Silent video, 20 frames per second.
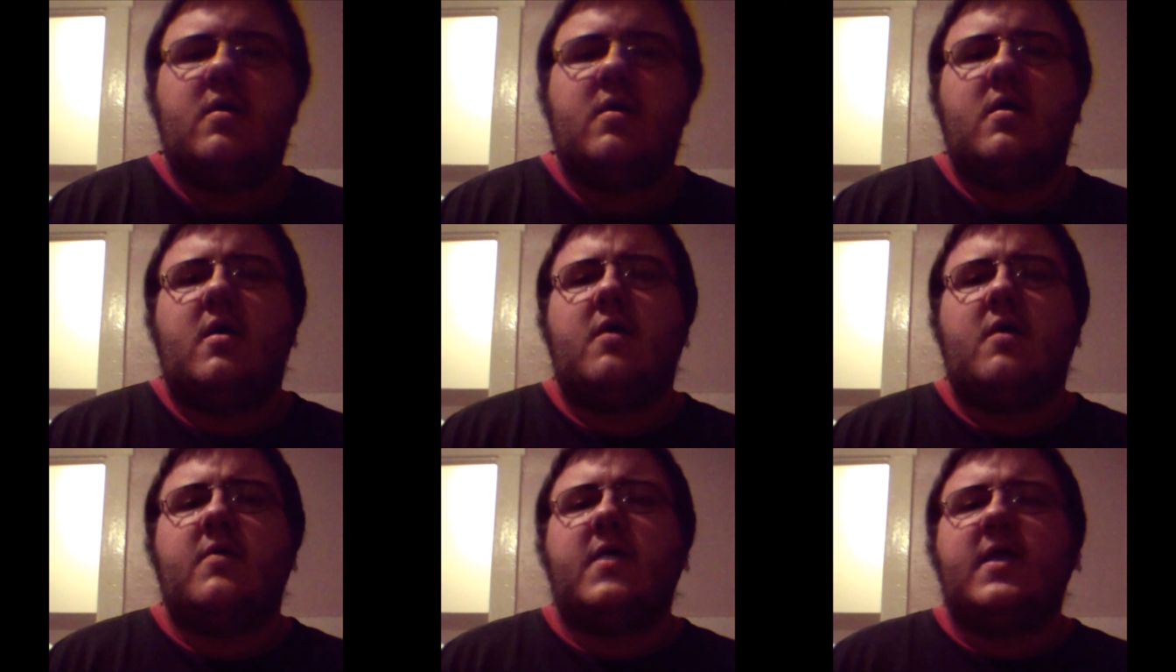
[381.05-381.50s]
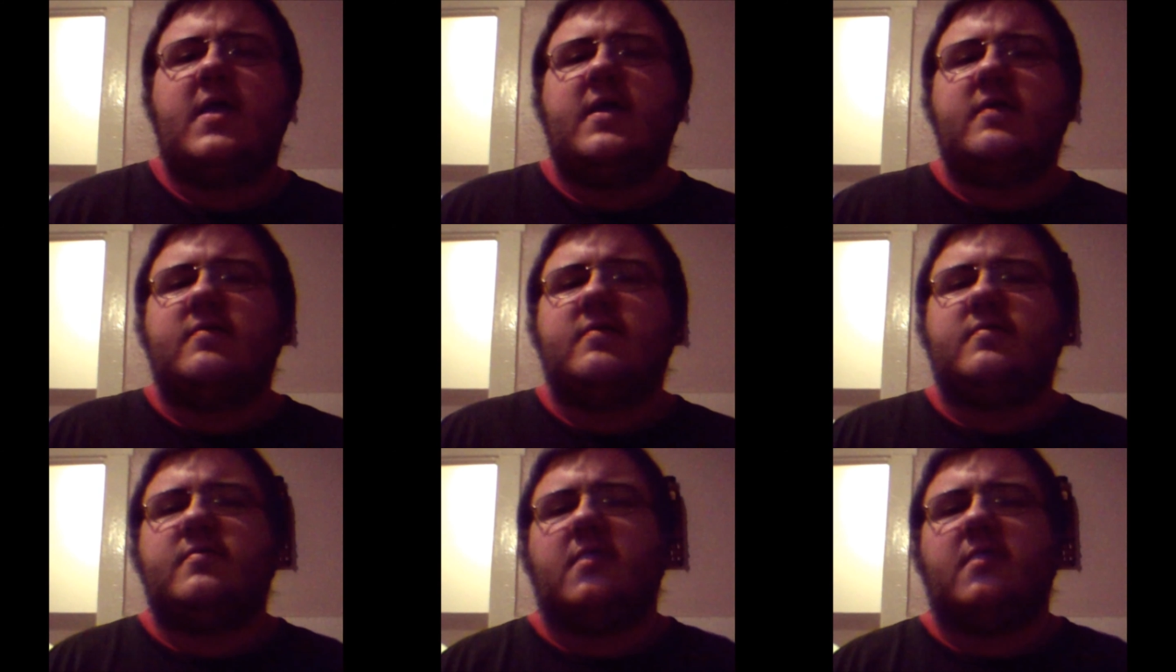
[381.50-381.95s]
Alright,
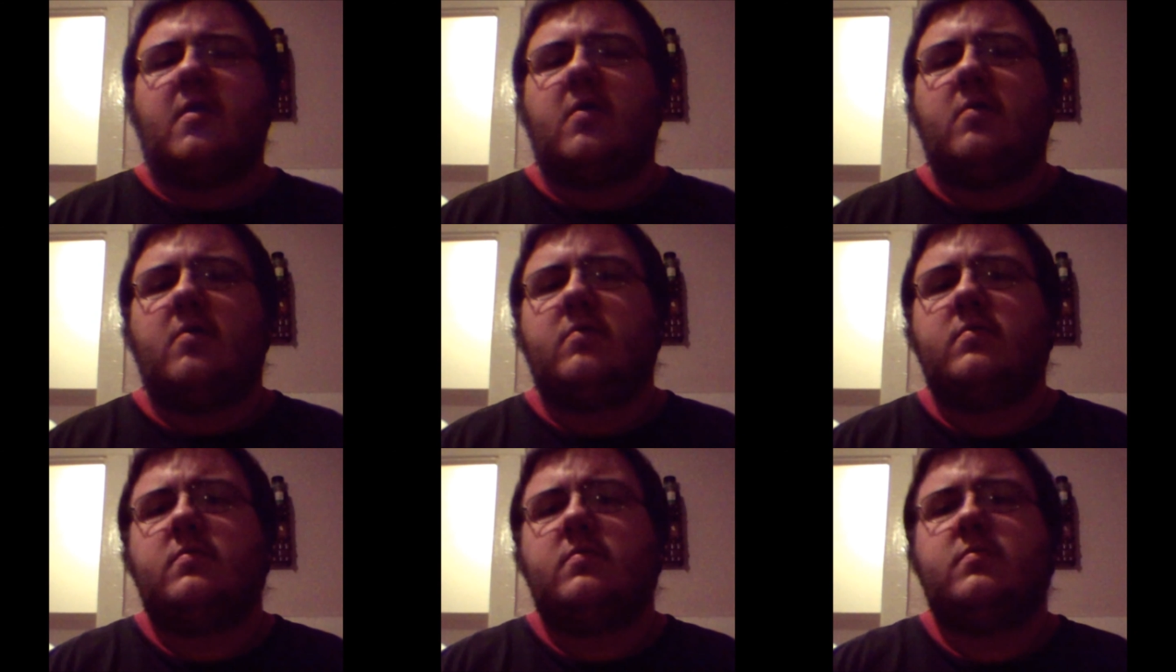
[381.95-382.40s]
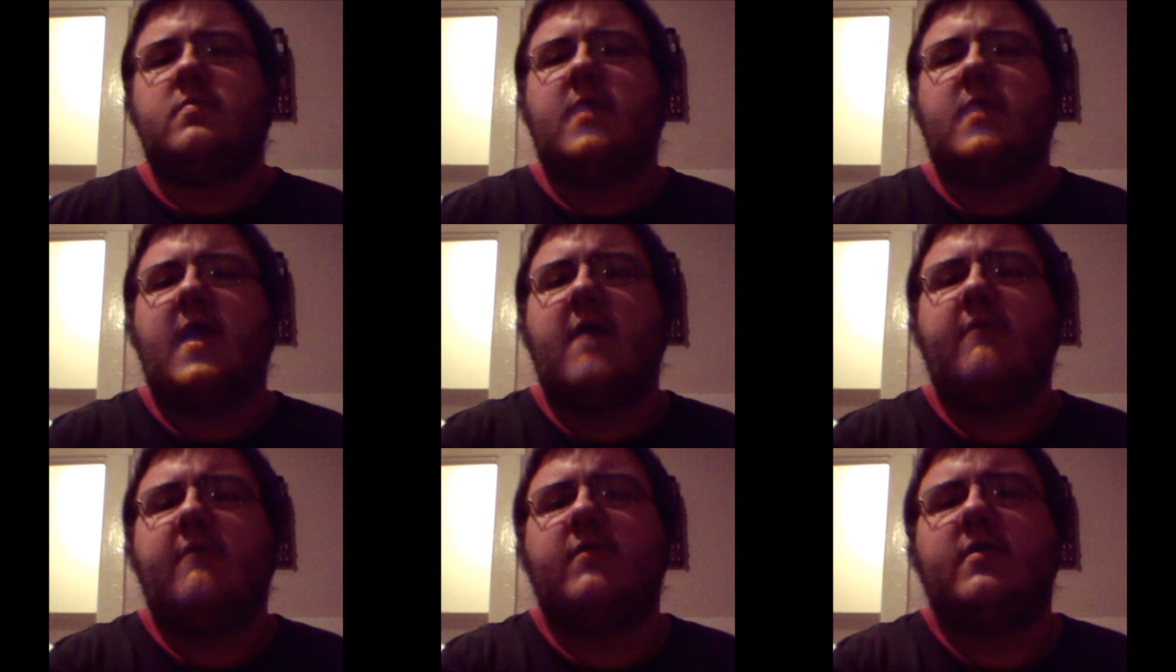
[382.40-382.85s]
so
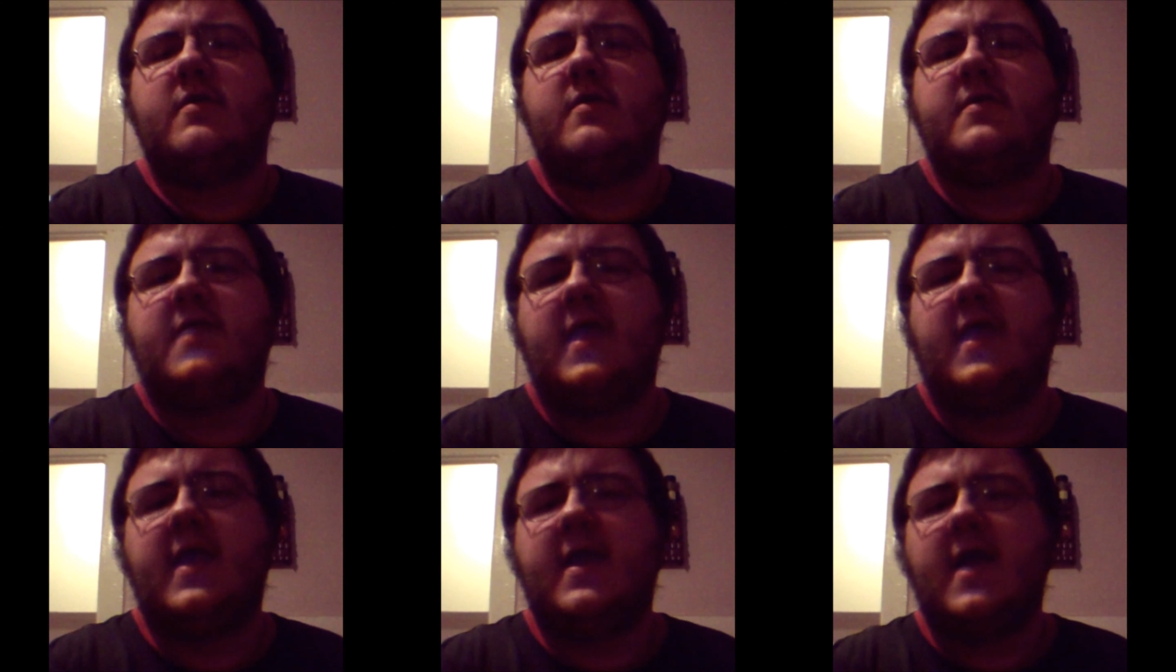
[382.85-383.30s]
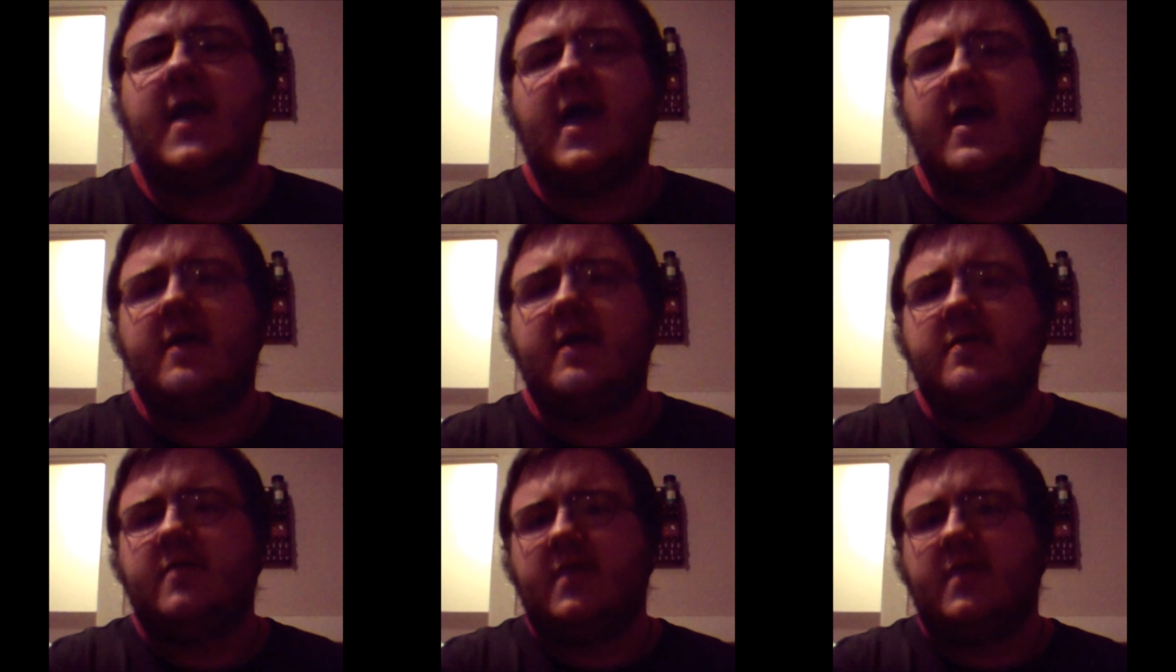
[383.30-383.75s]
have a good day,
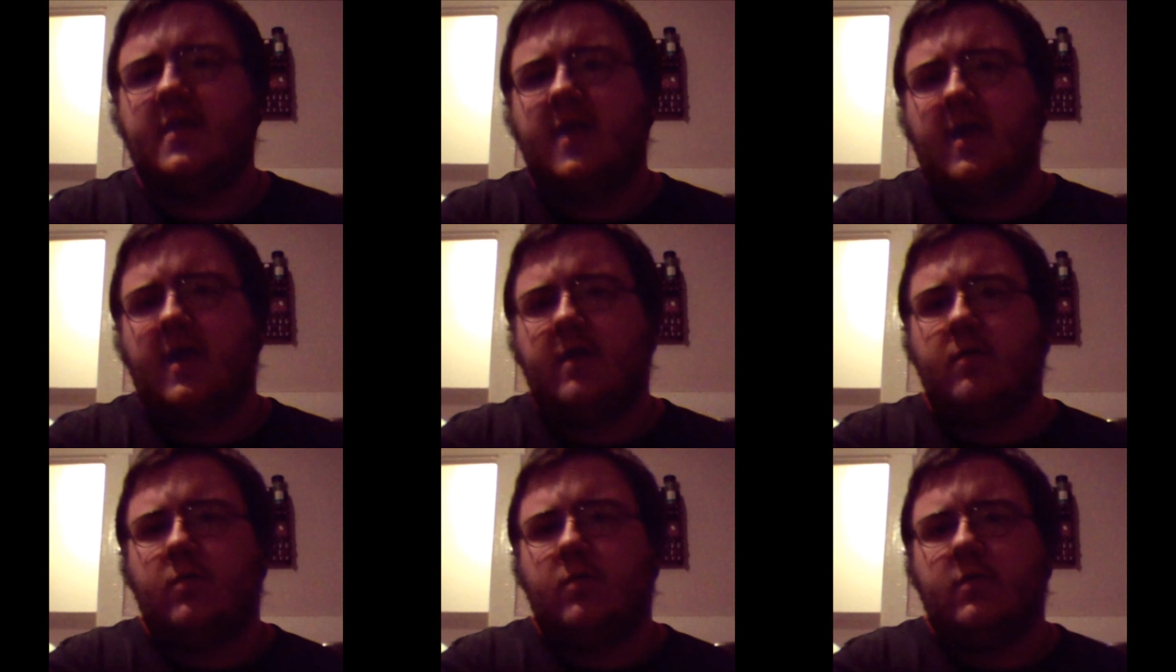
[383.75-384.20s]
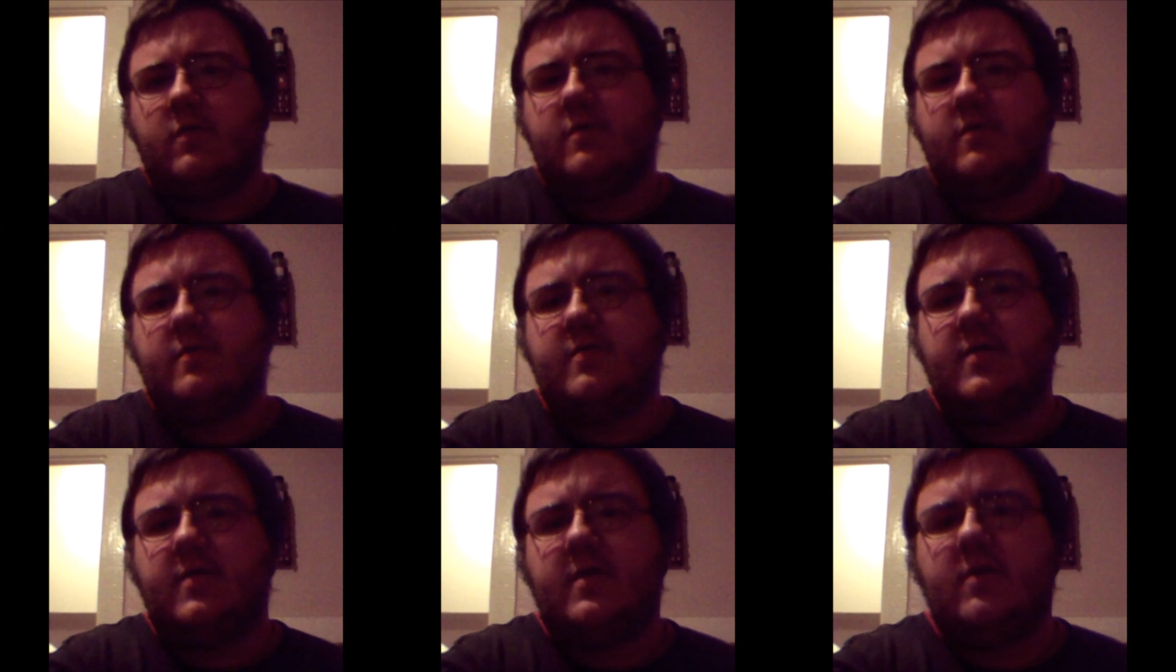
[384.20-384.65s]
guys, and I will
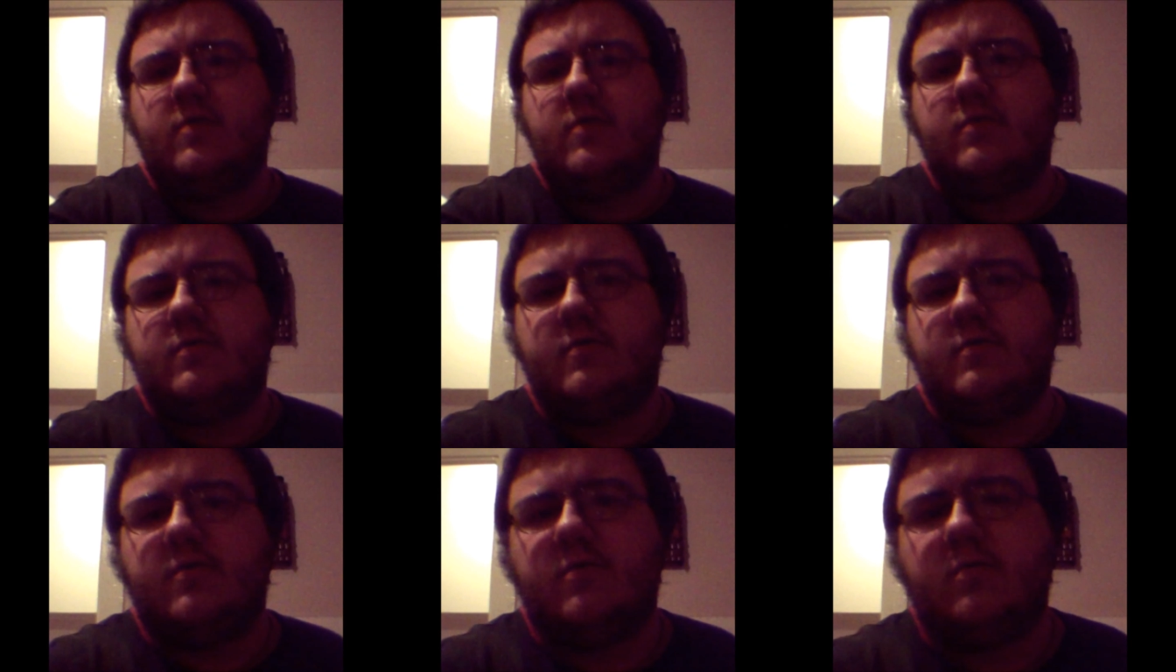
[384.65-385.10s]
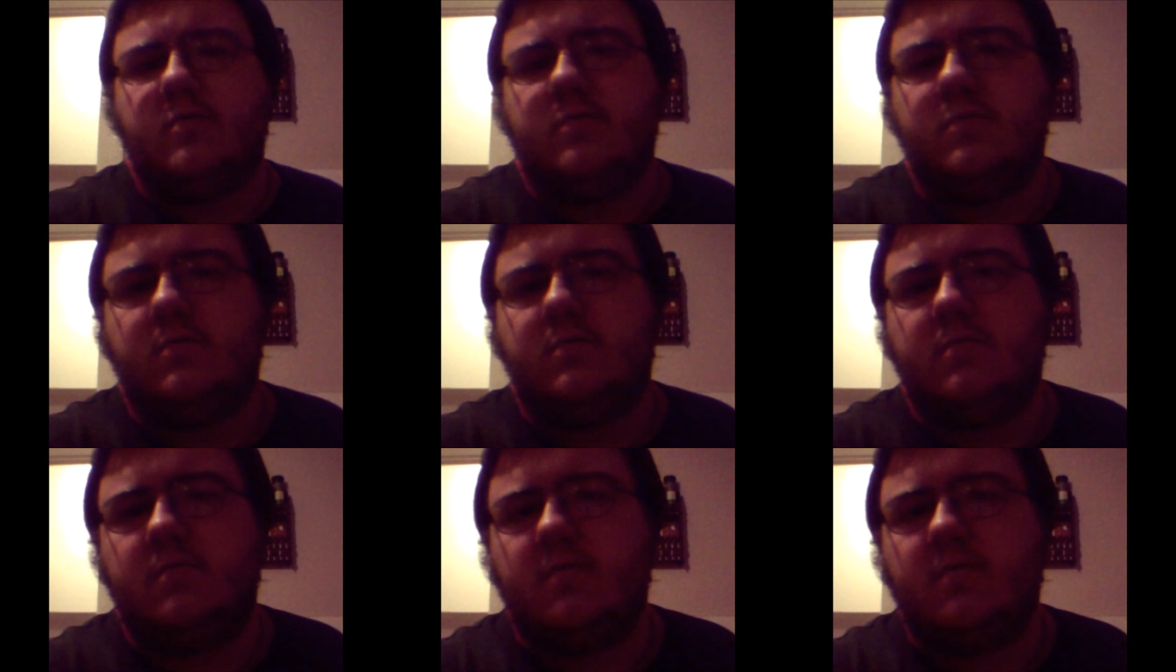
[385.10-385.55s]
see you soon.
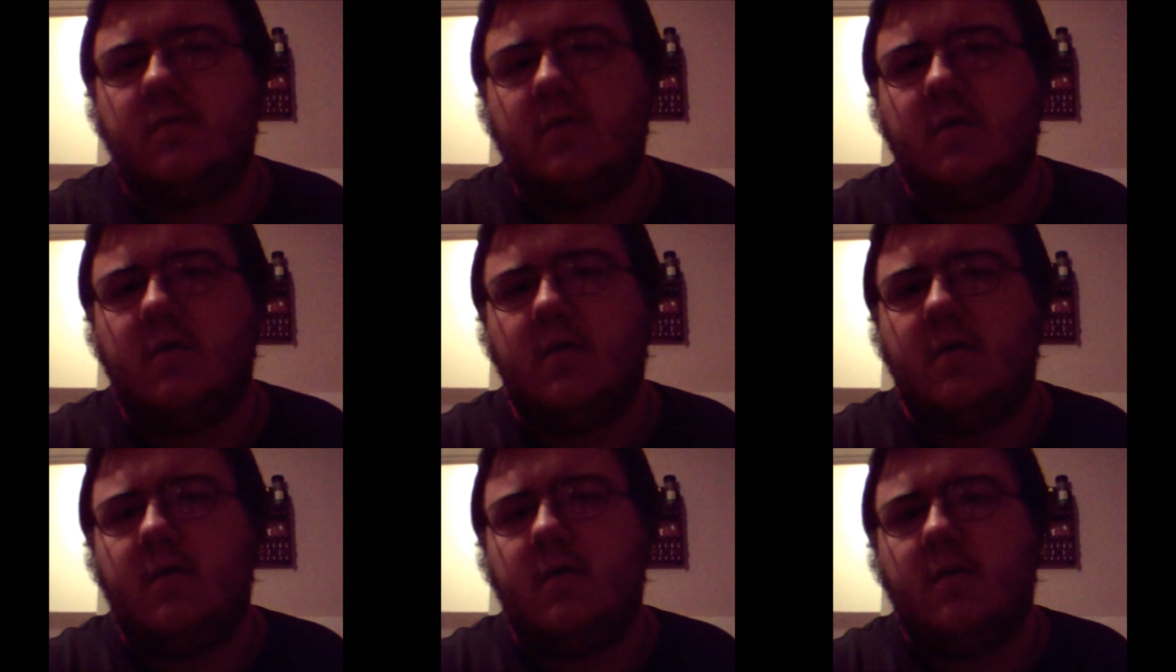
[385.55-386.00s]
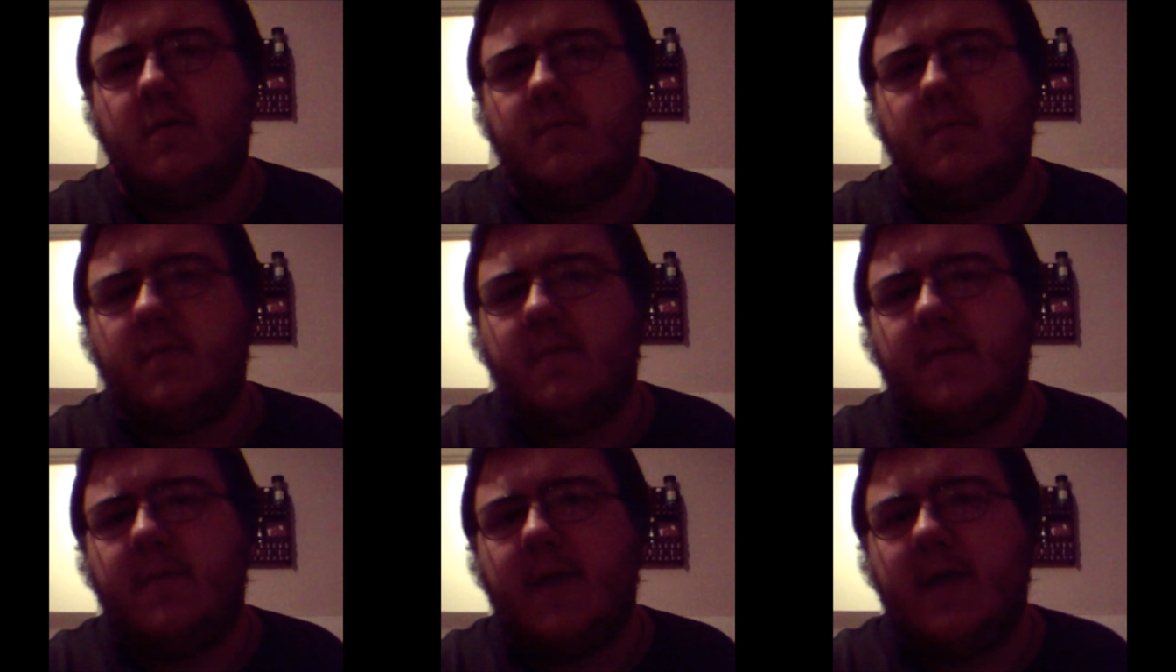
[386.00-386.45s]

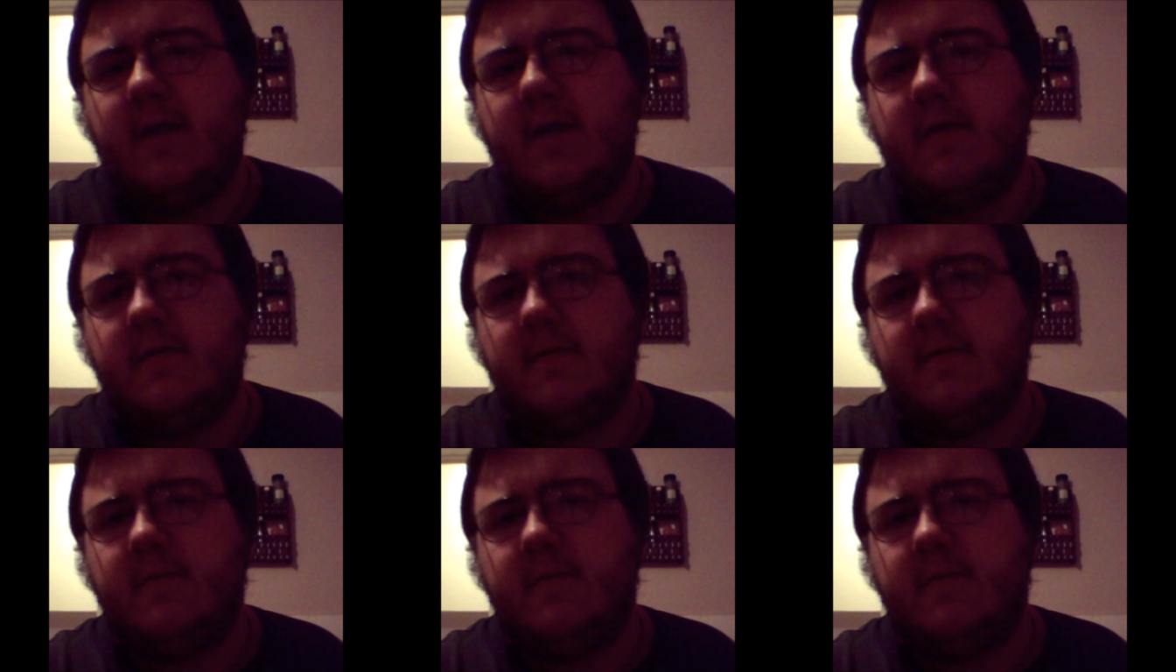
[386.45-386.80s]
Bye-bye.